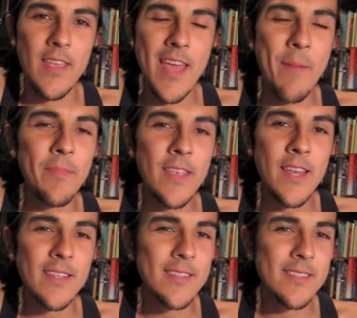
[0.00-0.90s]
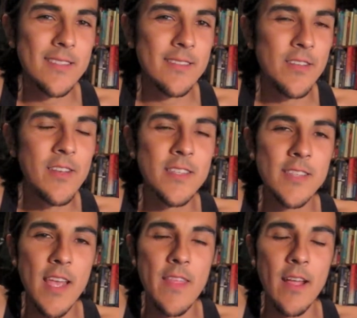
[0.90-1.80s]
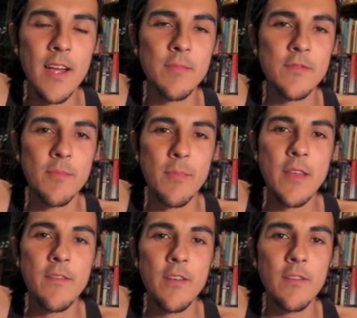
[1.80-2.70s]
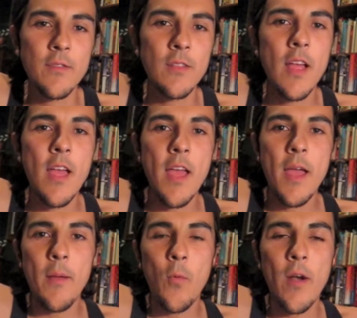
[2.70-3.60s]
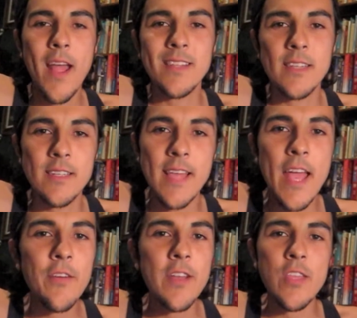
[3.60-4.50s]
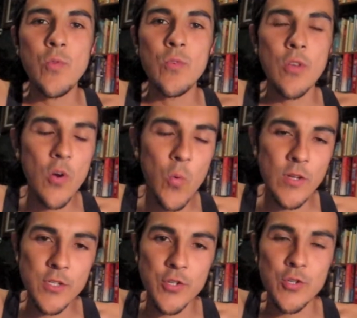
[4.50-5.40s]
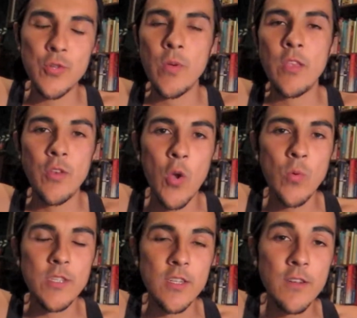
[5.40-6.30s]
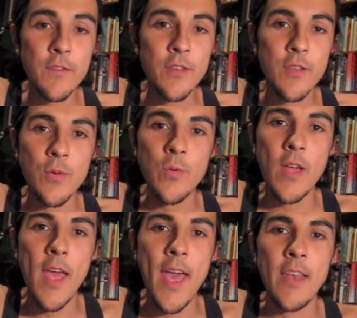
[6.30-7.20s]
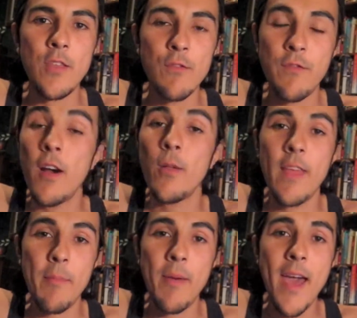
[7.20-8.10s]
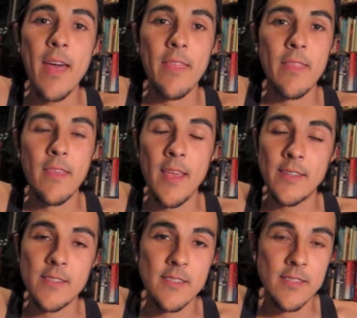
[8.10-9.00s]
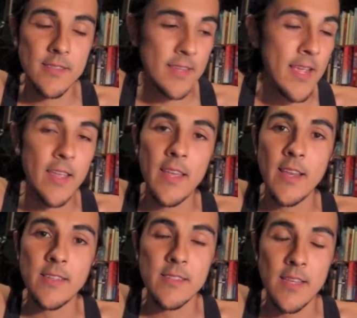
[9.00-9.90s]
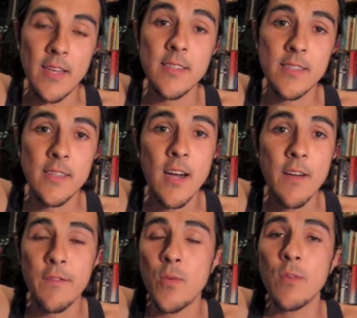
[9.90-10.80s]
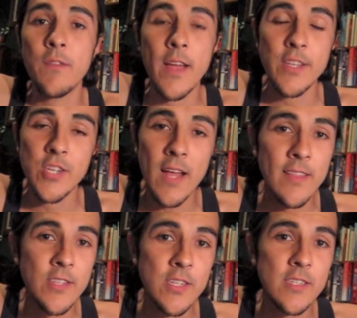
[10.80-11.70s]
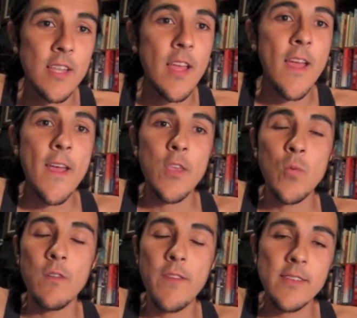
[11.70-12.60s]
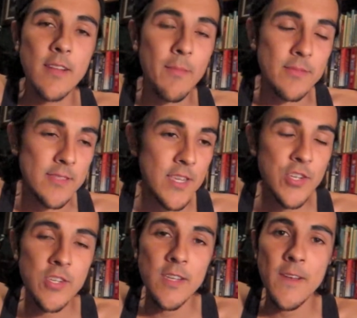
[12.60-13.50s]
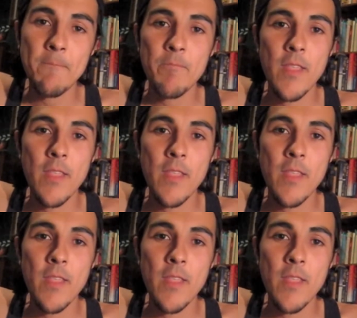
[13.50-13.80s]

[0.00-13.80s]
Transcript: emptiness, you could say, that comes from being fearful. Whereas integrity, you know what's true and you know what's good for you, and you follow that path. It's it, it is it is tough. You will find challenges, you will face opposition,